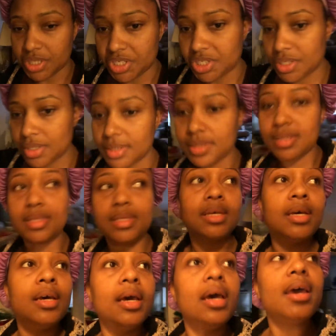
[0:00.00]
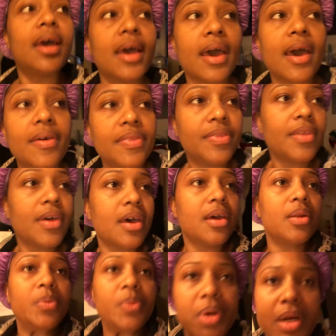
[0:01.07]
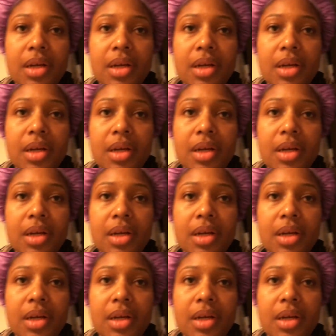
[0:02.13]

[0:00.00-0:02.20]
dishes and then we're